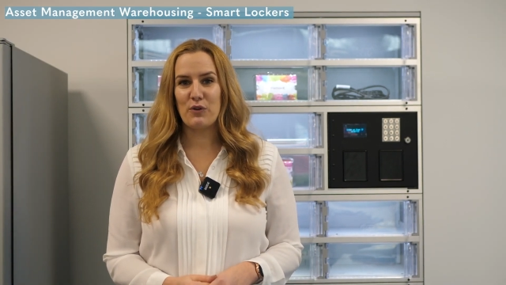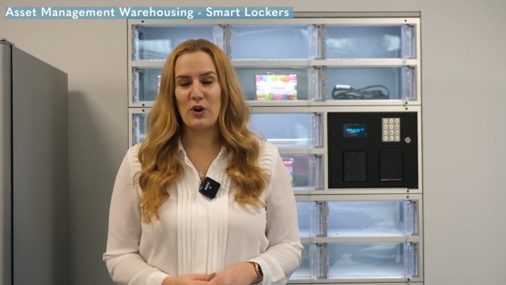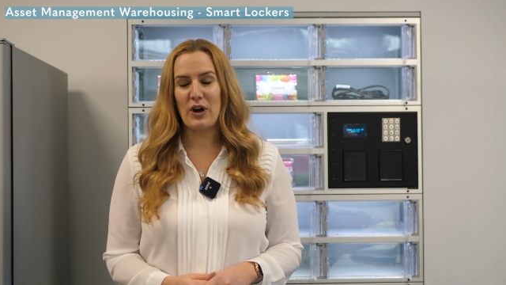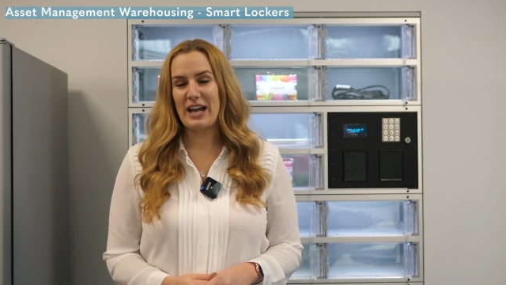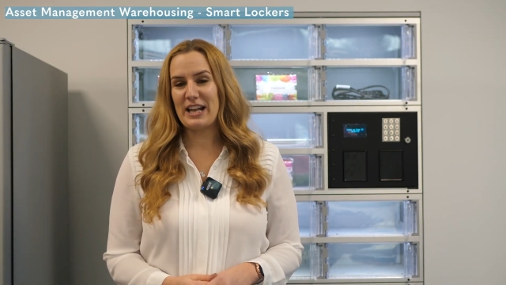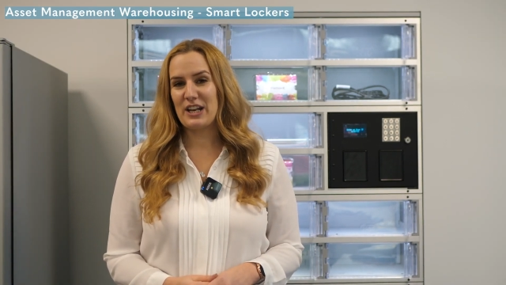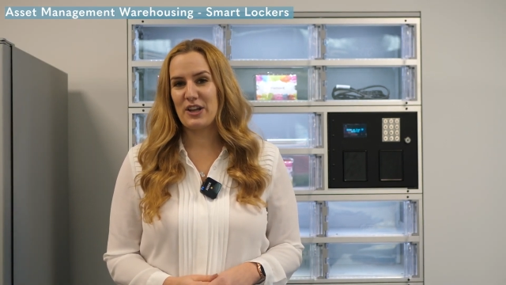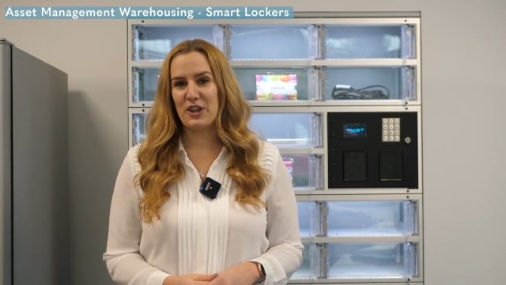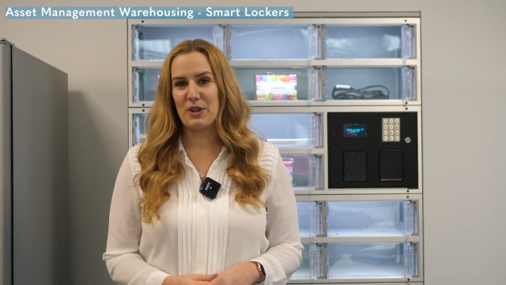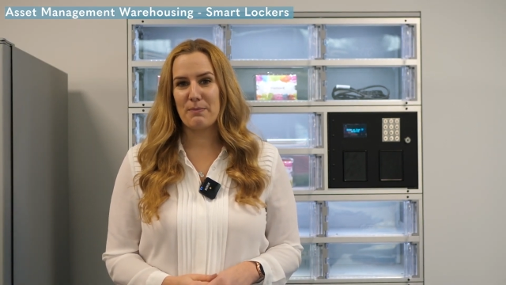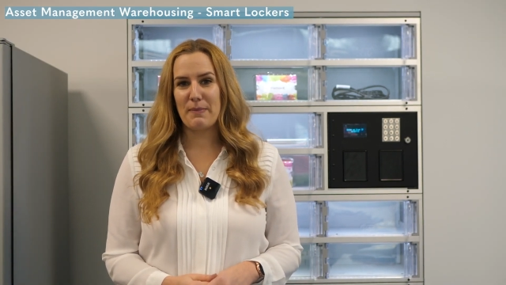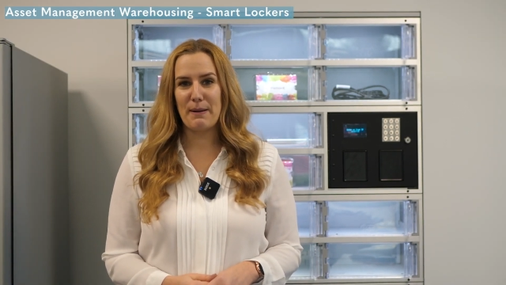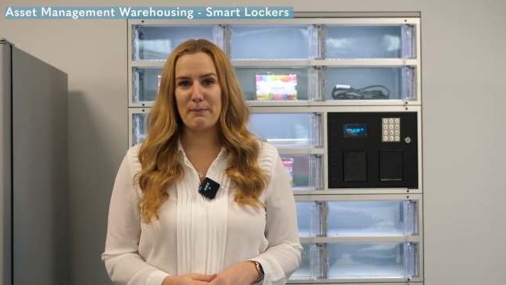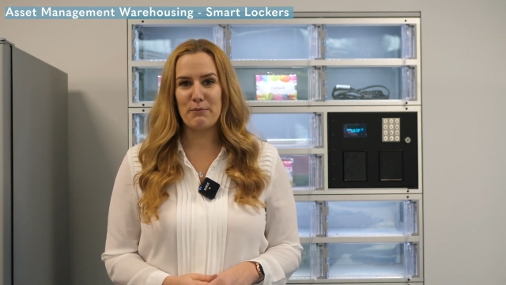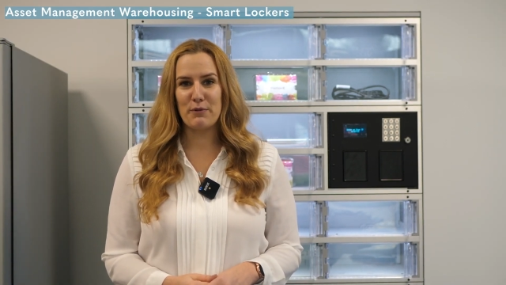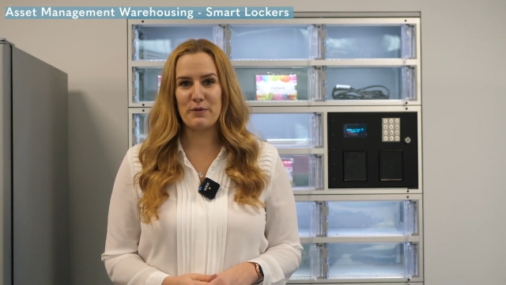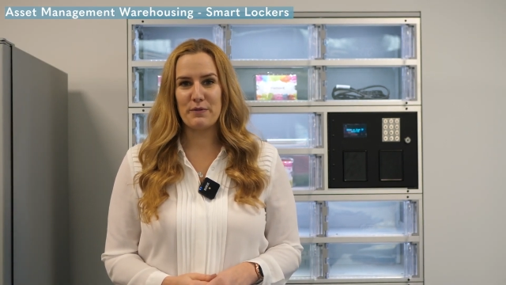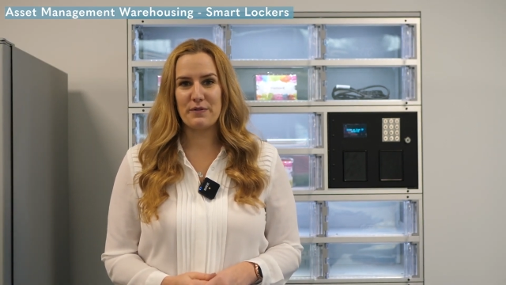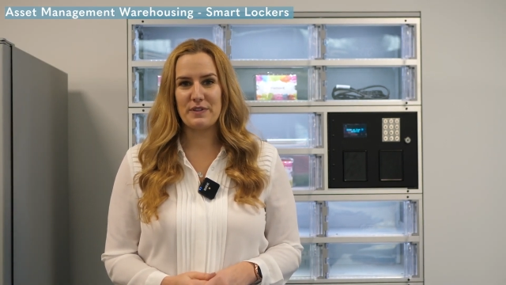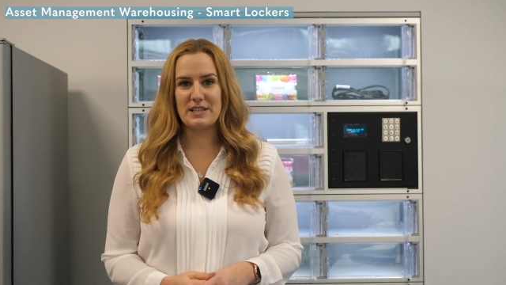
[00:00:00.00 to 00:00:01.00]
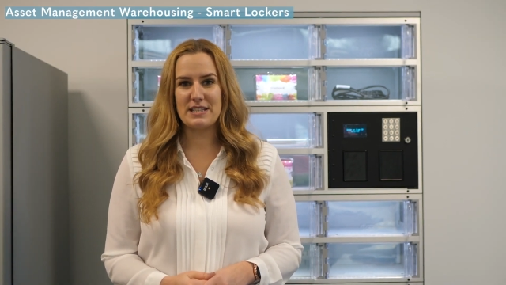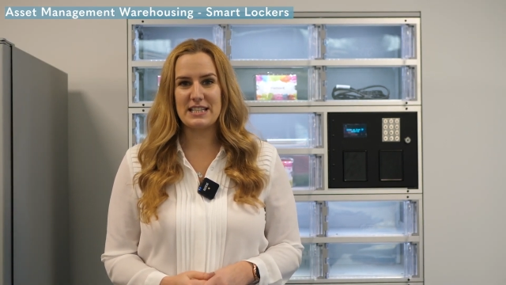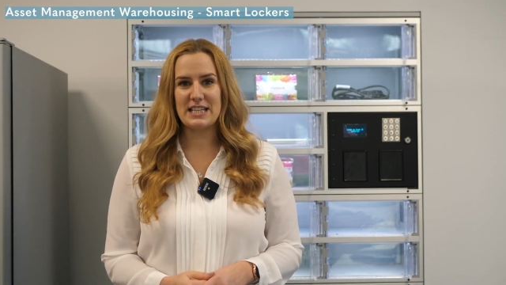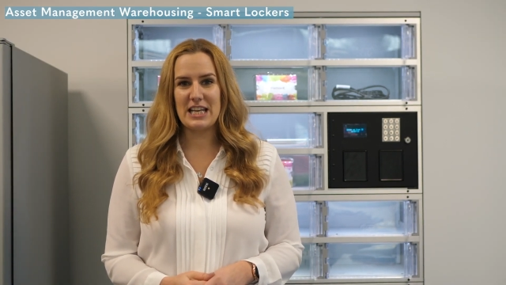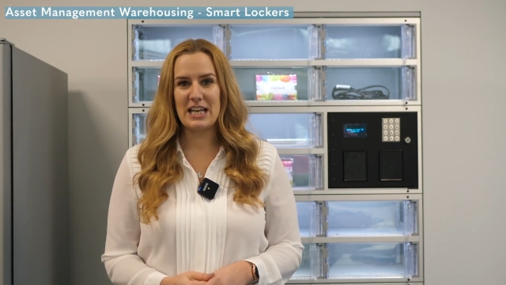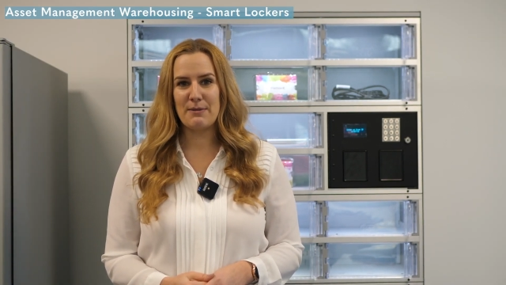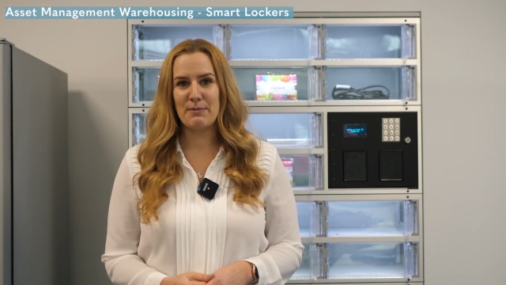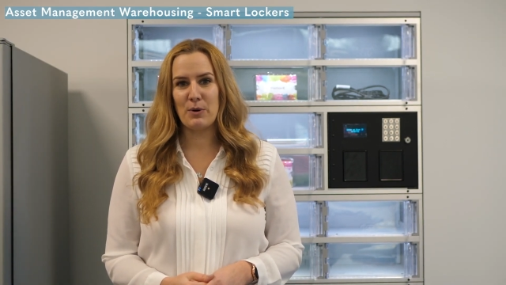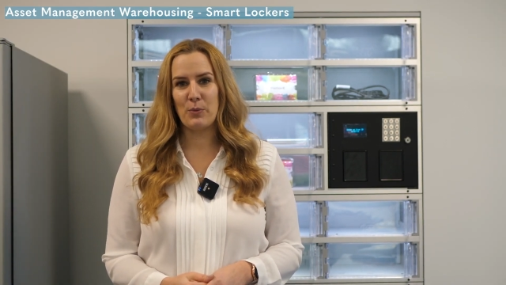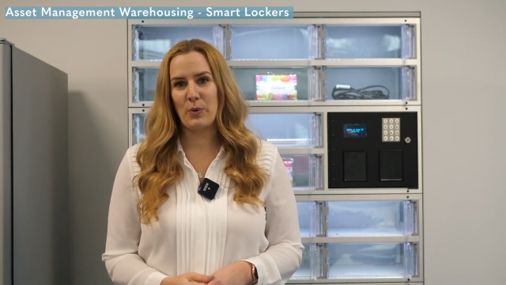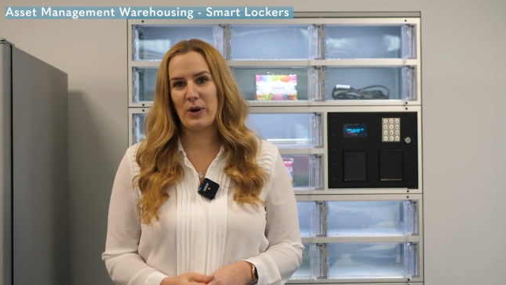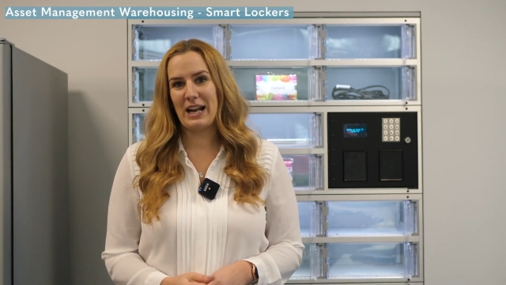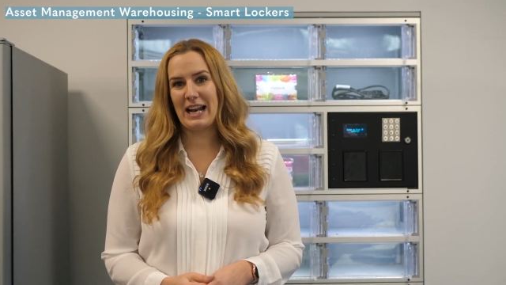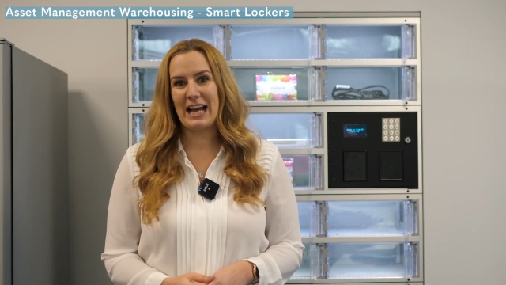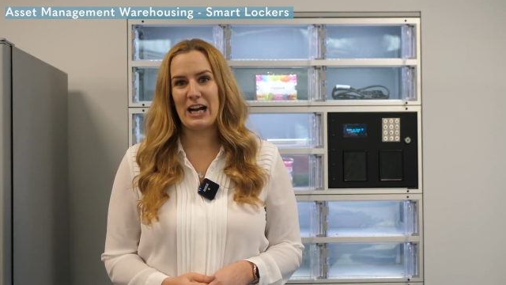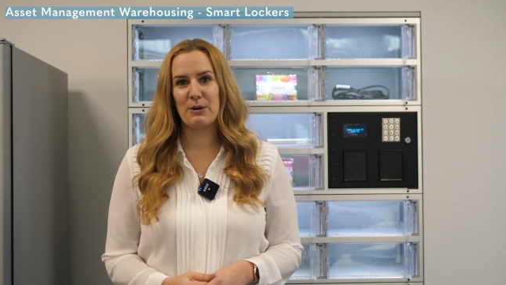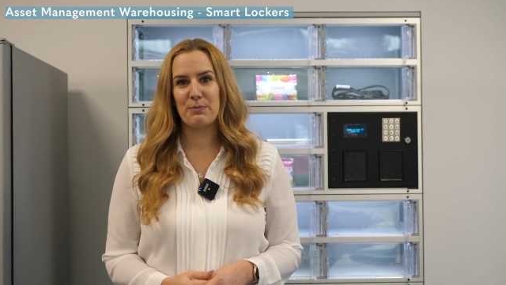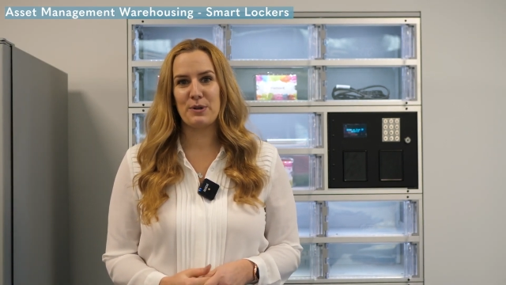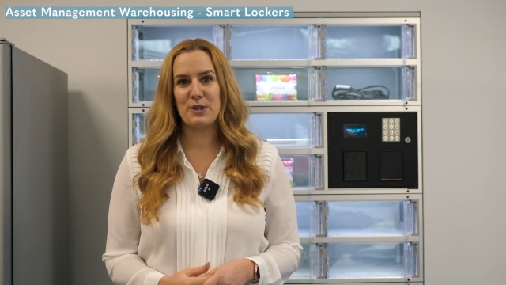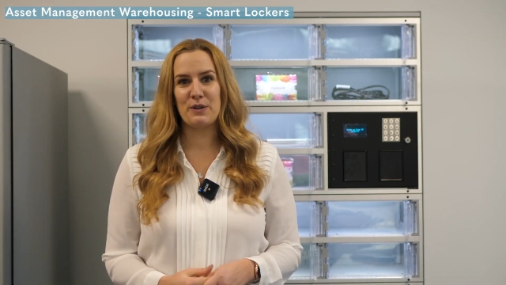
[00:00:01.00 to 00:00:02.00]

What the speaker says: or any other member of the team and we'll help